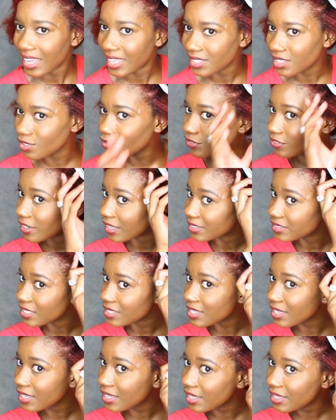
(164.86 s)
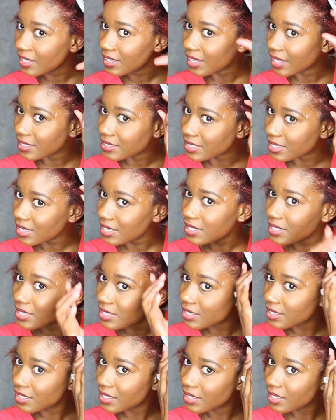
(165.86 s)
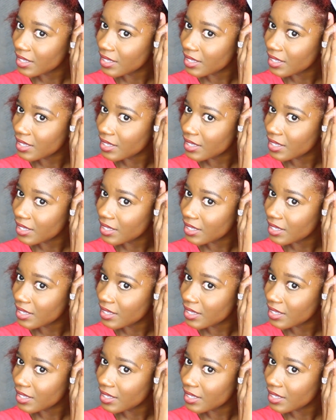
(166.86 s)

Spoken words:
as flat as I can get it.